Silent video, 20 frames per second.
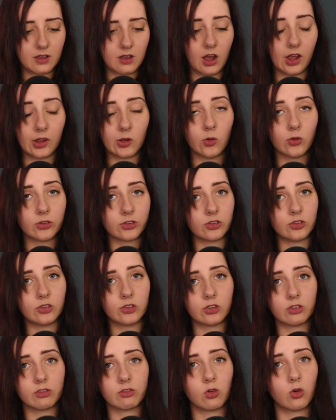I also
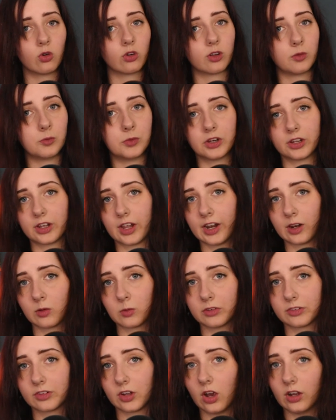use it for communicating
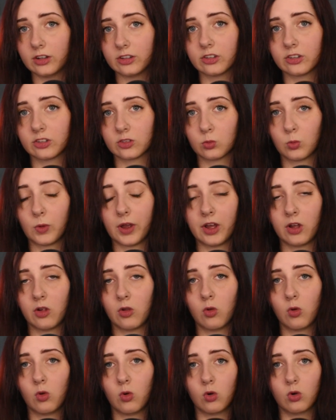with guides as
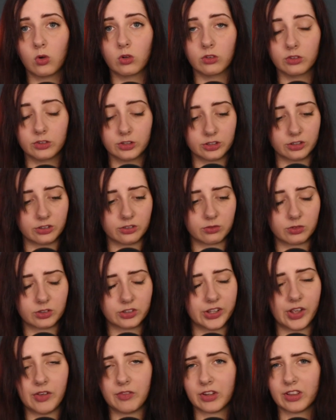well, or just
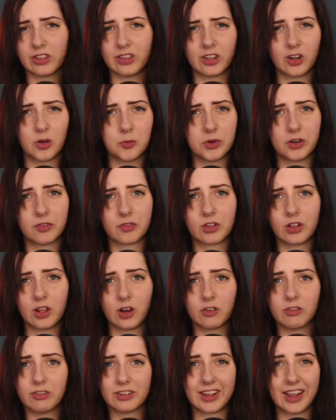receiving a little bit of
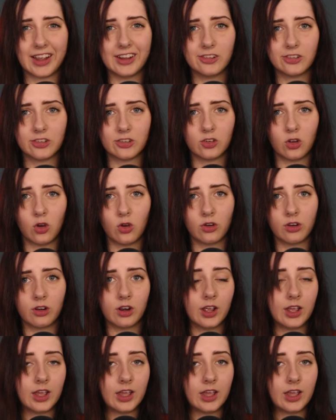clarification on